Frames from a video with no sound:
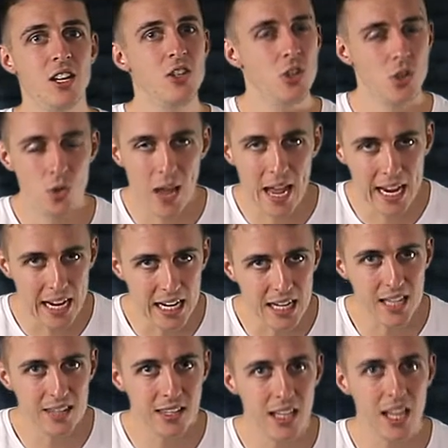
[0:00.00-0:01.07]
do
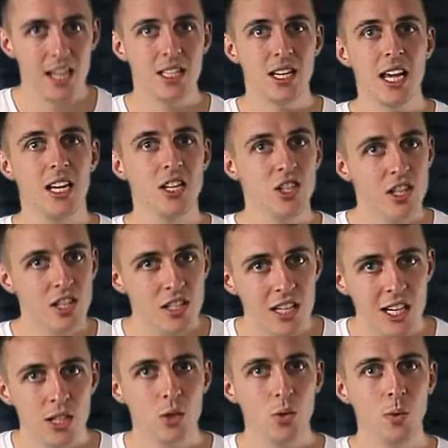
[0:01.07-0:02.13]
anything it takes to
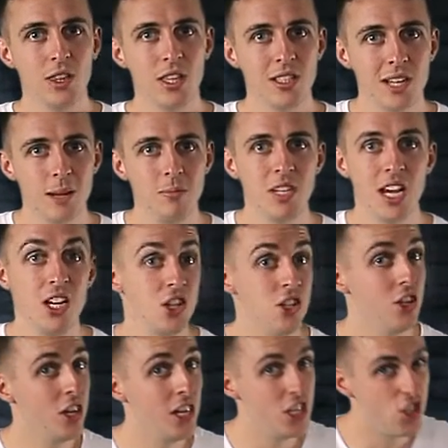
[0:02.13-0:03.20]
deal with the temptation
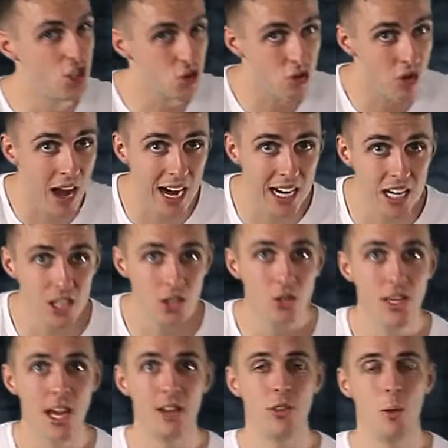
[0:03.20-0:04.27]
that is dragging you
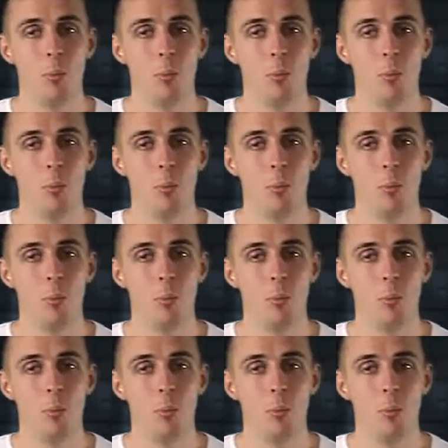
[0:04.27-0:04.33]
down the